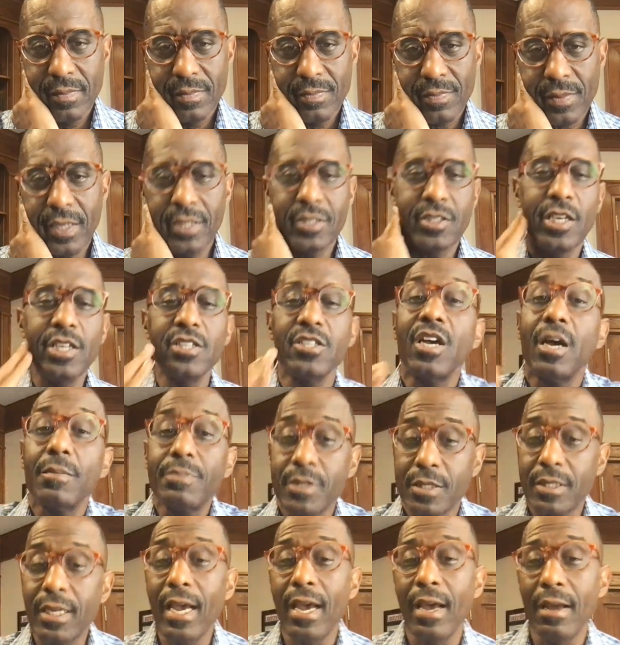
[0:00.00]
And she's
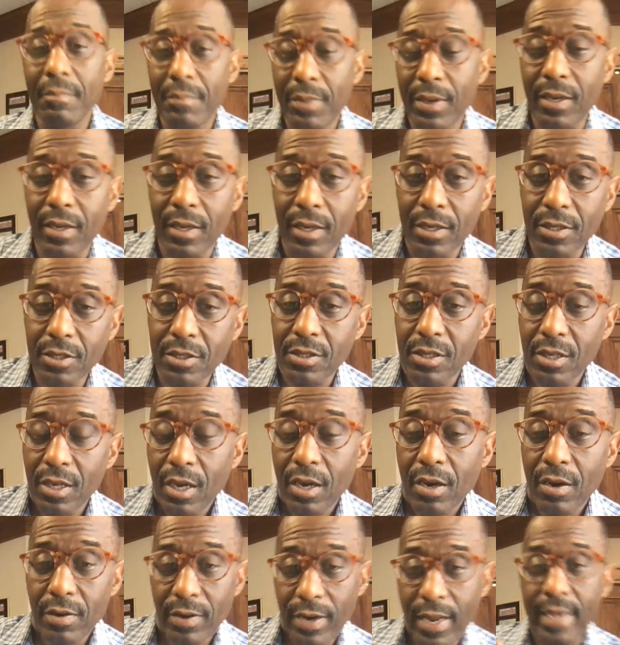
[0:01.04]
upset because
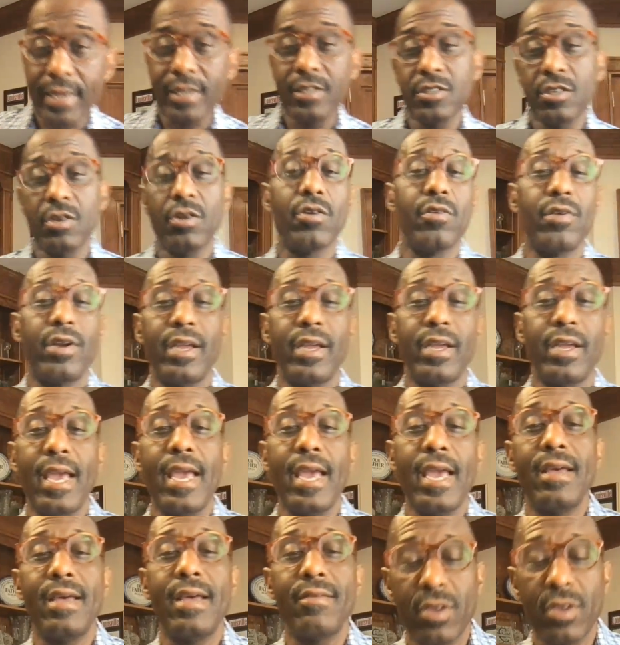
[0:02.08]
her neck is hurting
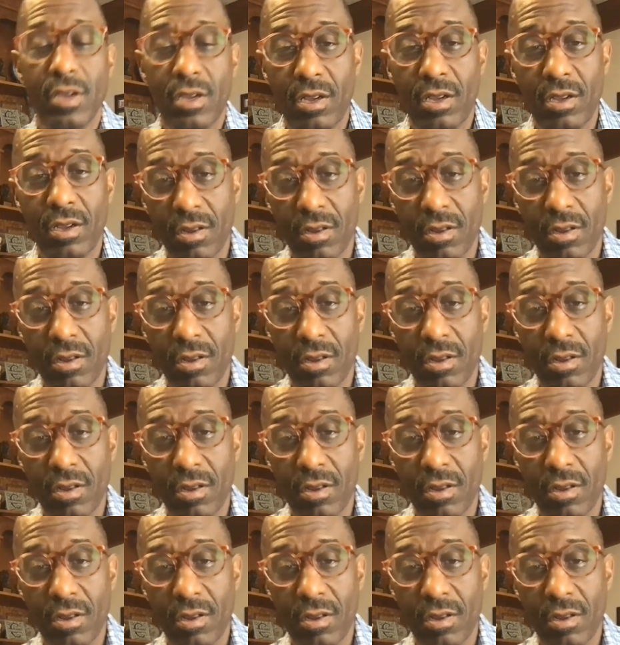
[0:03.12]
and the